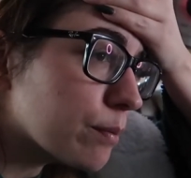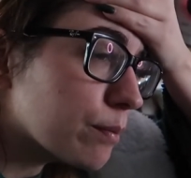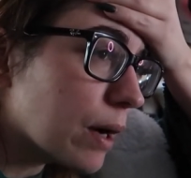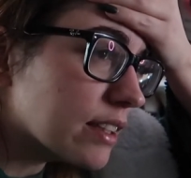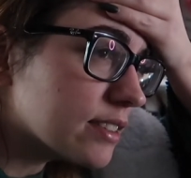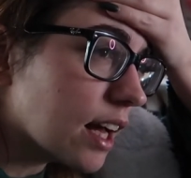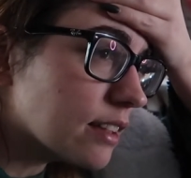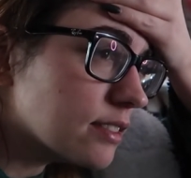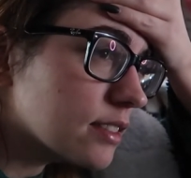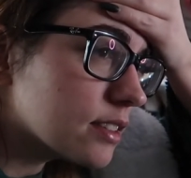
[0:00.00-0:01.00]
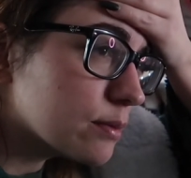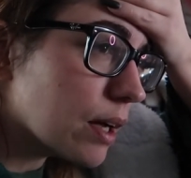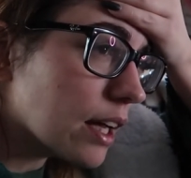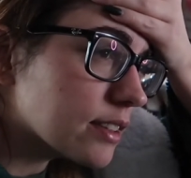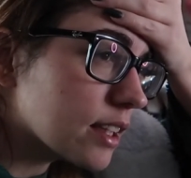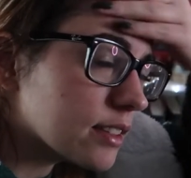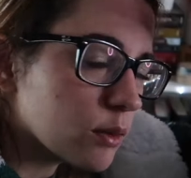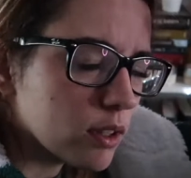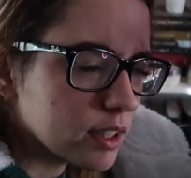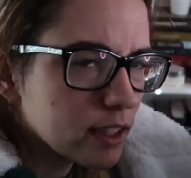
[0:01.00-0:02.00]
Zans. I
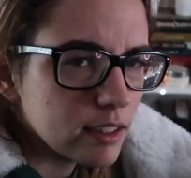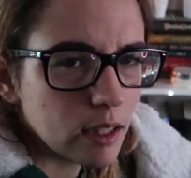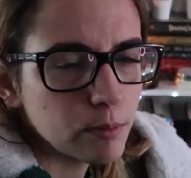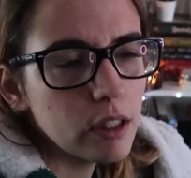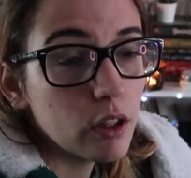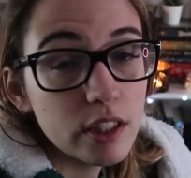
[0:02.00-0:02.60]
will link it down below.